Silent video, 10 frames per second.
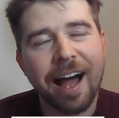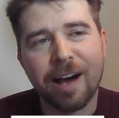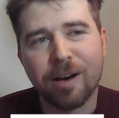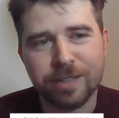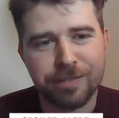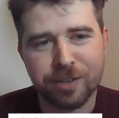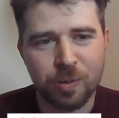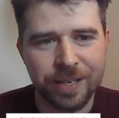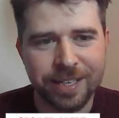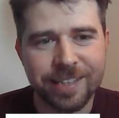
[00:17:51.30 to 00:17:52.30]
how
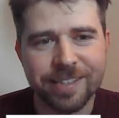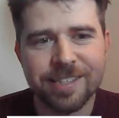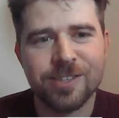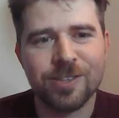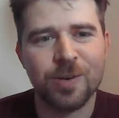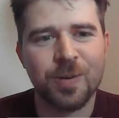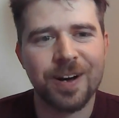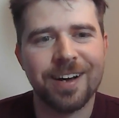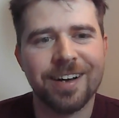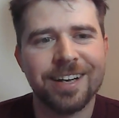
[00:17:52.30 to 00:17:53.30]
difficult he is
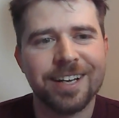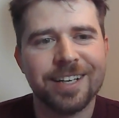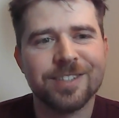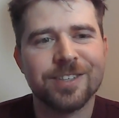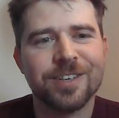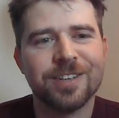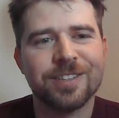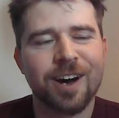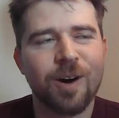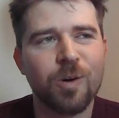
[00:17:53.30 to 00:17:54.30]
to
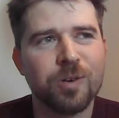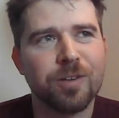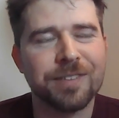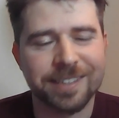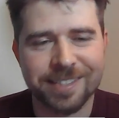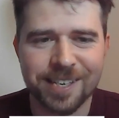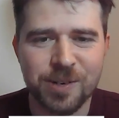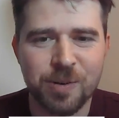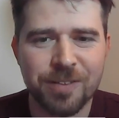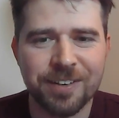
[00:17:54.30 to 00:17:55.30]
hold off in the
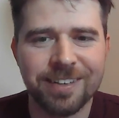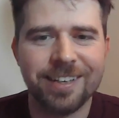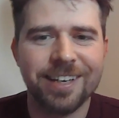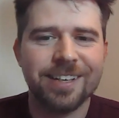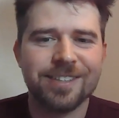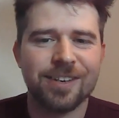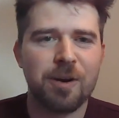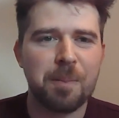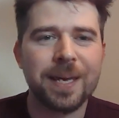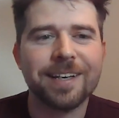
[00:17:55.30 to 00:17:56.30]
sequel, I think.
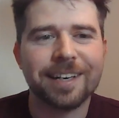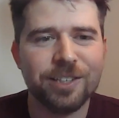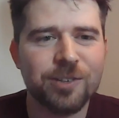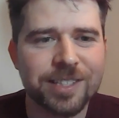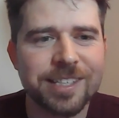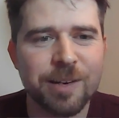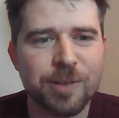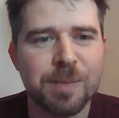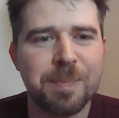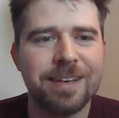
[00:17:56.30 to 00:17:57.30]
So Piglet, you can see,
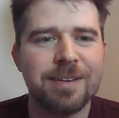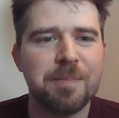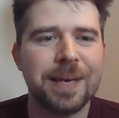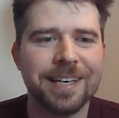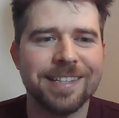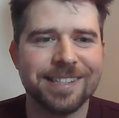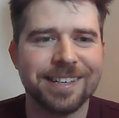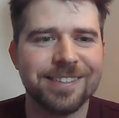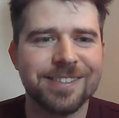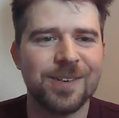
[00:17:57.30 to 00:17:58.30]
was a bit
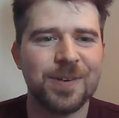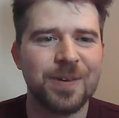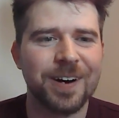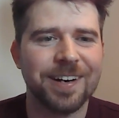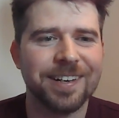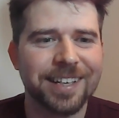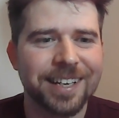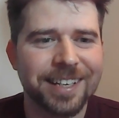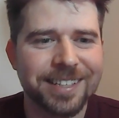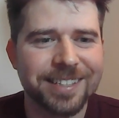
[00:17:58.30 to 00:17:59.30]
easier to
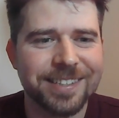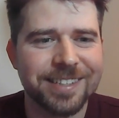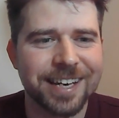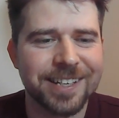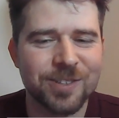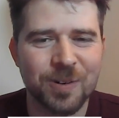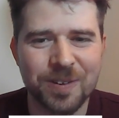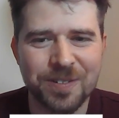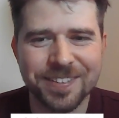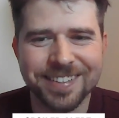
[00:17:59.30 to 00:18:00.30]
take
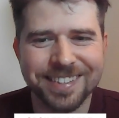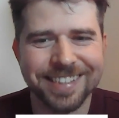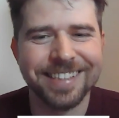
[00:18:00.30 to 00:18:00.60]
control of.